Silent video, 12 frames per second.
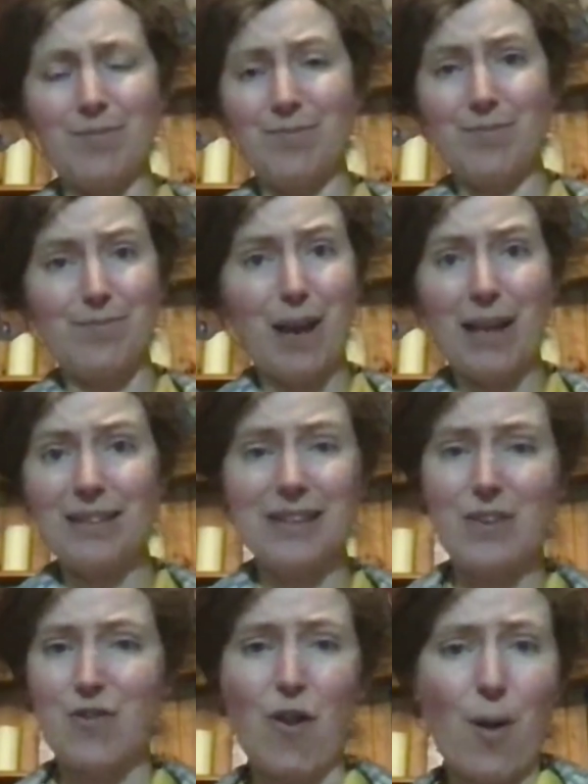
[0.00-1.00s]

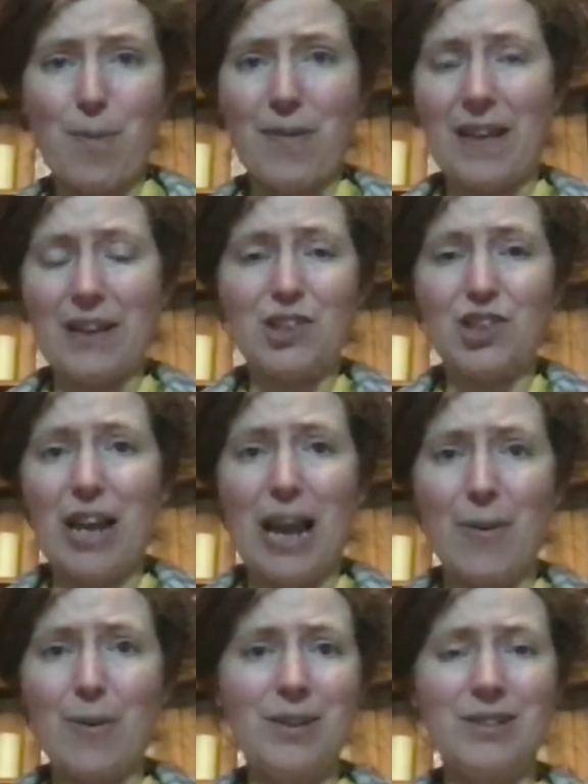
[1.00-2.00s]
mostly dry, but then
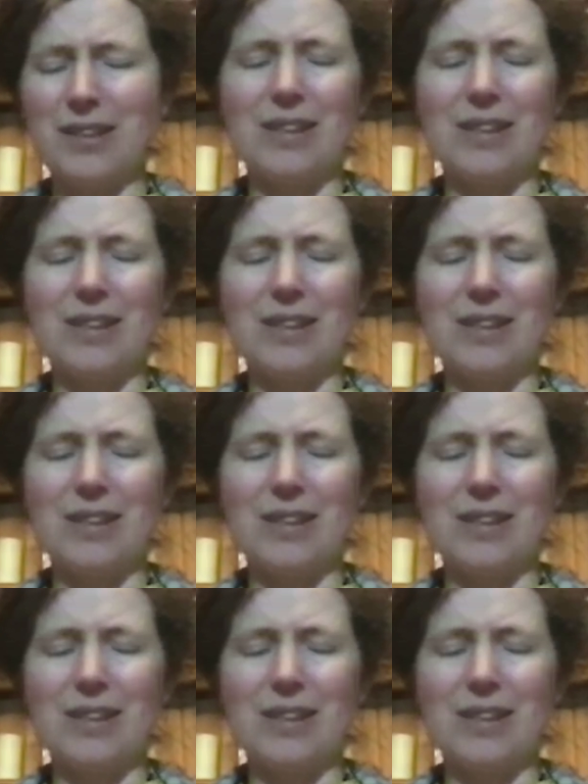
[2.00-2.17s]
showers.